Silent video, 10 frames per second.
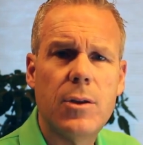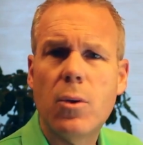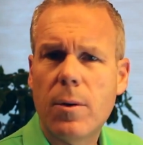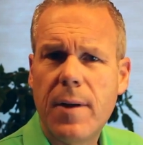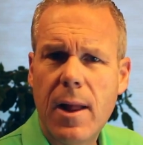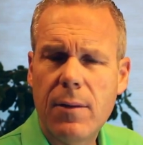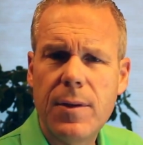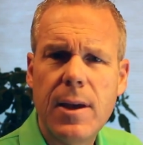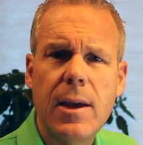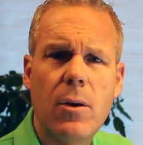Tour
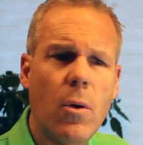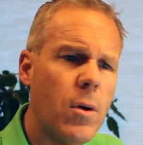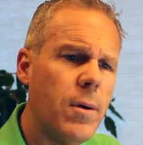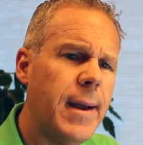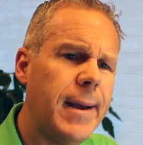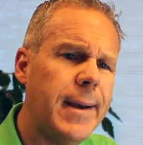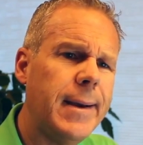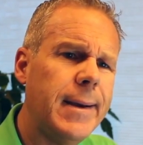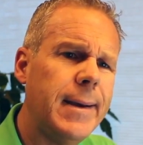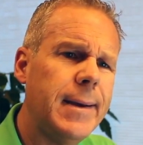Velvet or
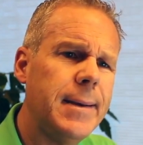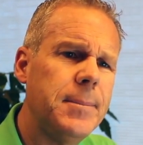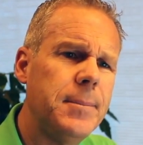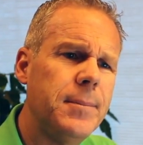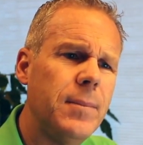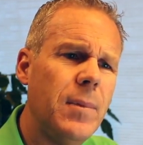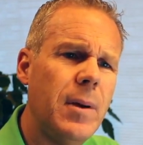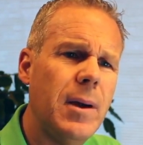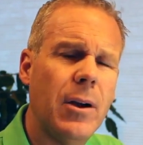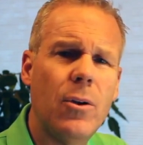
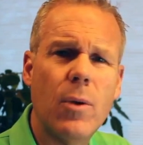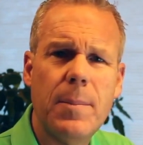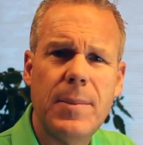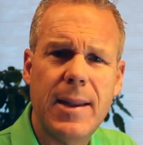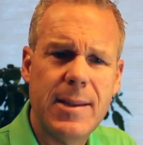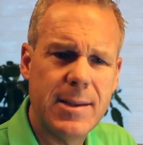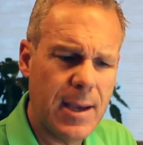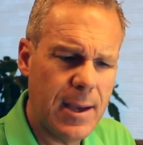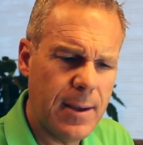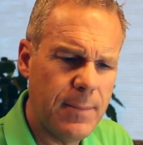a grip
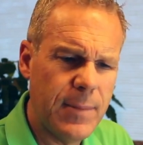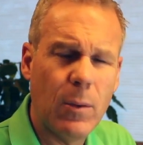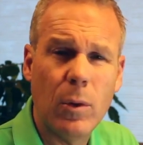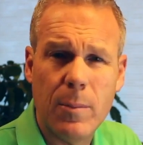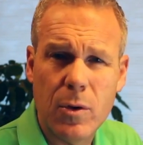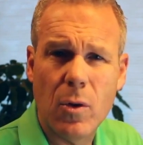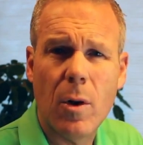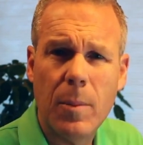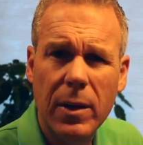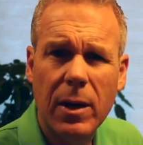that will
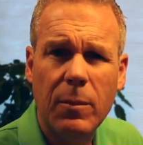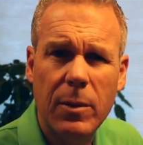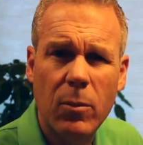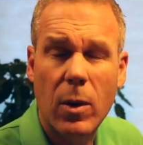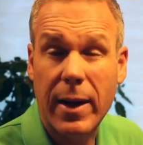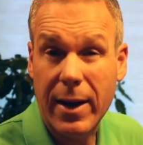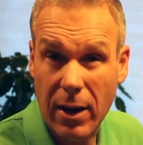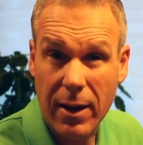absorb a little bit more, like